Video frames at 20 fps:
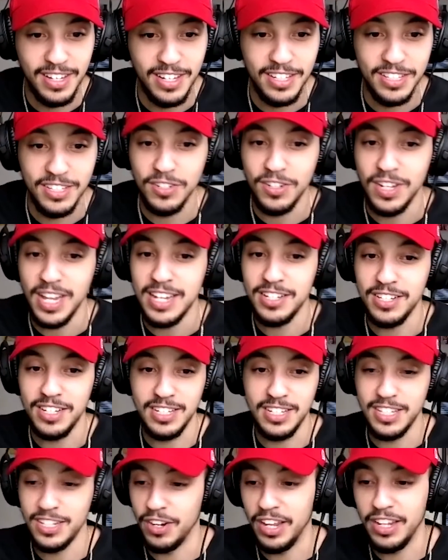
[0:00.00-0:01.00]
So
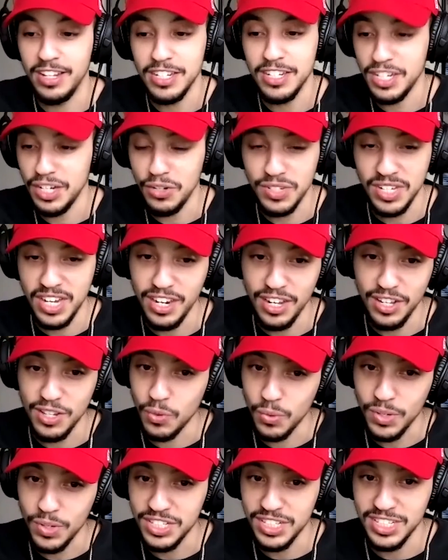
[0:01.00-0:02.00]
he doesn't use any other
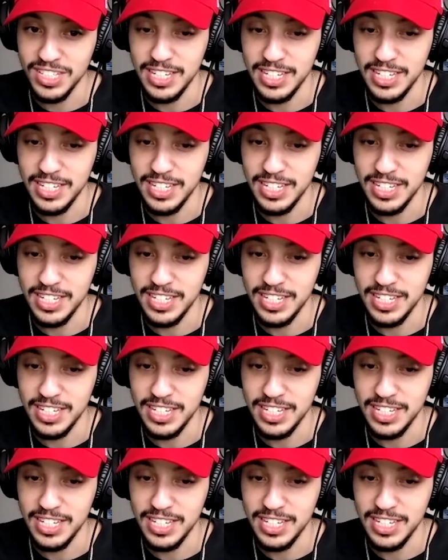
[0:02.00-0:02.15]
wishes.